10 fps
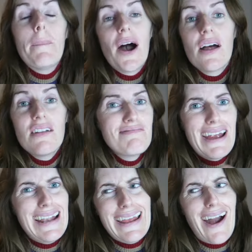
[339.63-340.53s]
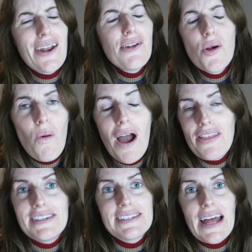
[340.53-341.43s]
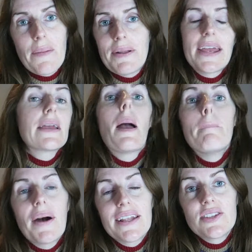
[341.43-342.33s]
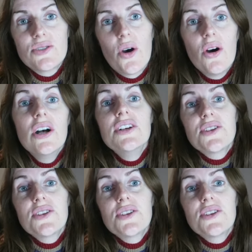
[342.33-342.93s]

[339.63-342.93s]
but really, I don't know why this isn't happening, but it's not.